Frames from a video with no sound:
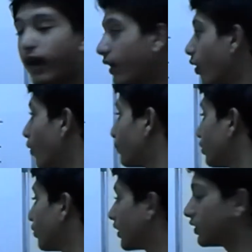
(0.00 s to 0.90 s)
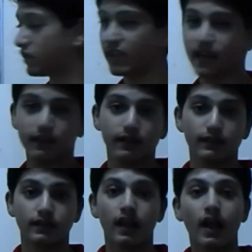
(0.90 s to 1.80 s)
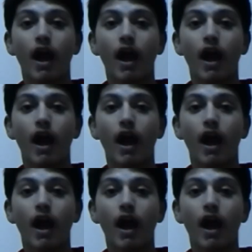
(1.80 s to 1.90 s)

I hope you understand this,